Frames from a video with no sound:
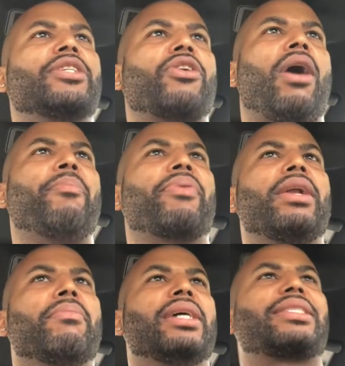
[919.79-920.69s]
So I'm
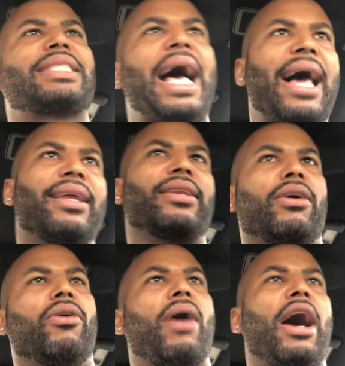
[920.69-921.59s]
pretty much silent
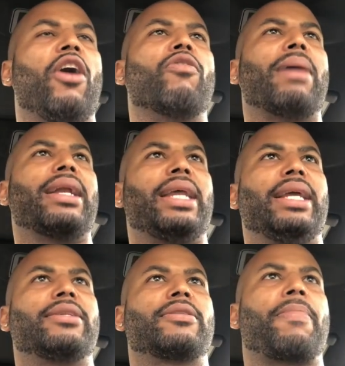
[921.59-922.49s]
on all of my
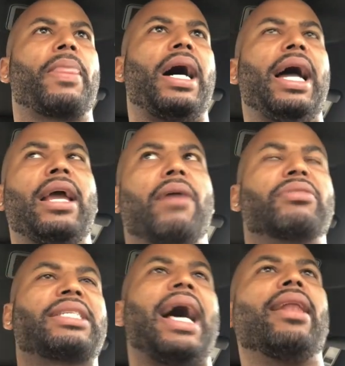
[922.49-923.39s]
dates. All right,
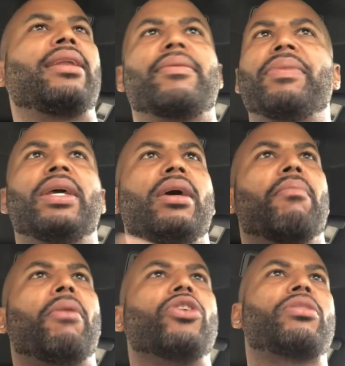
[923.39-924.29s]
I'm silent.
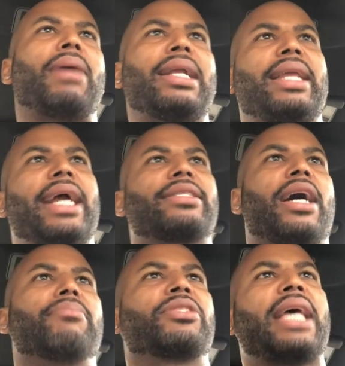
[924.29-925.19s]
Most of my dates,
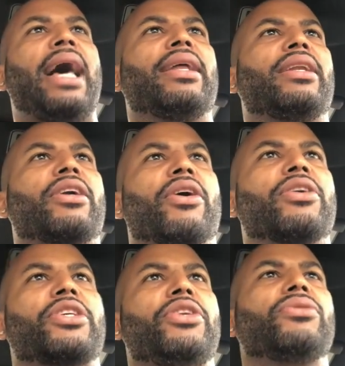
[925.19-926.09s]
I'm silent. And
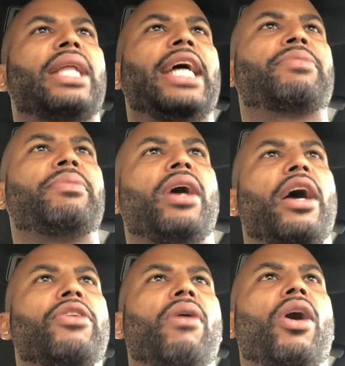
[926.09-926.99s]
girls are usually asking me,
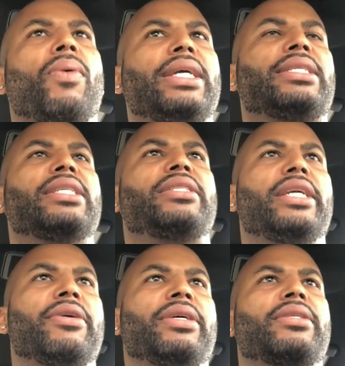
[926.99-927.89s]
are you always this
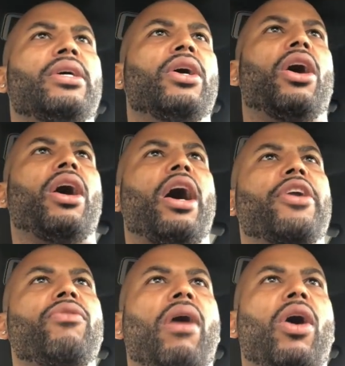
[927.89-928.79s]
serious? Or are
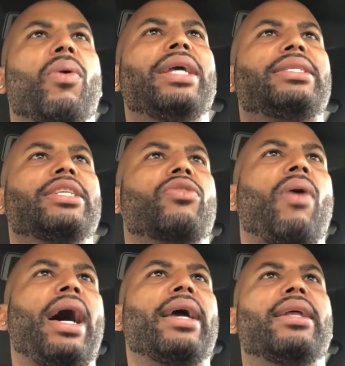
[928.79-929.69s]
you always this
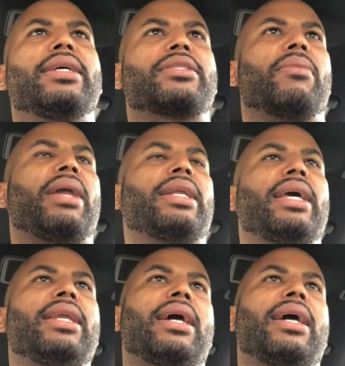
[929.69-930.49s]
quiet? And something like that.